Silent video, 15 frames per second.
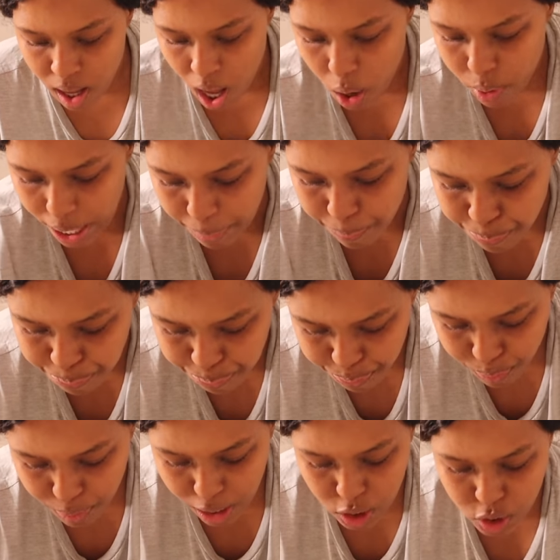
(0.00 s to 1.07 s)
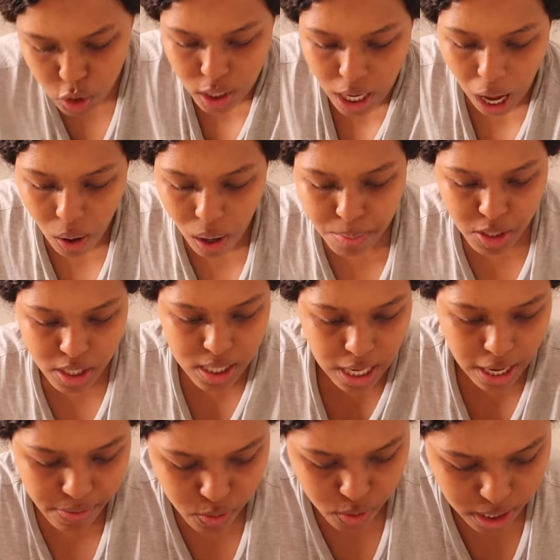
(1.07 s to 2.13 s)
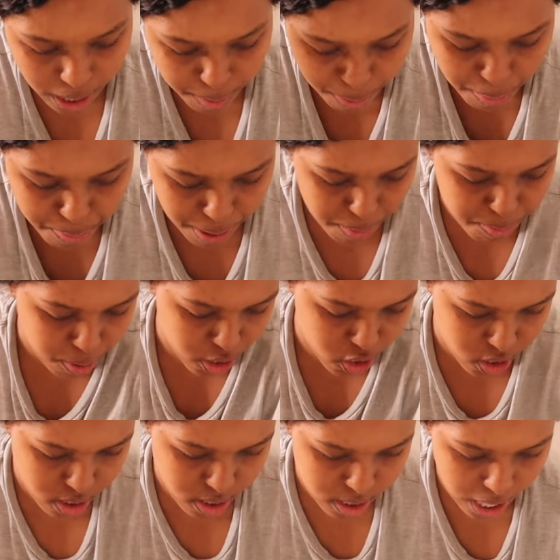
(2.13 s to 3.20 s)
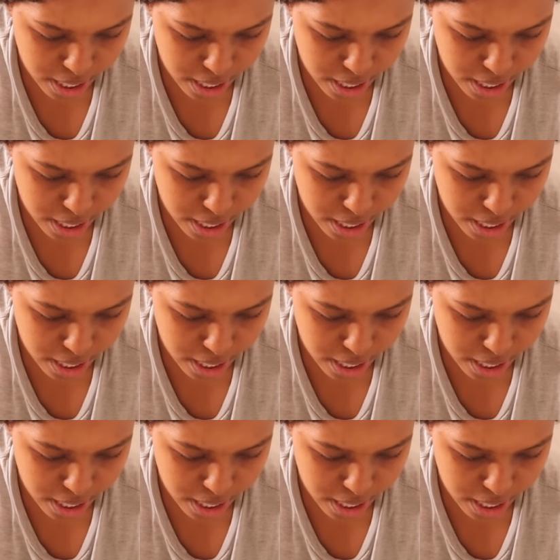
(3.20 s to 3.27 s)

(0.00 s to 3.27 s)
Okay, so now I'm just left with like my big brushes,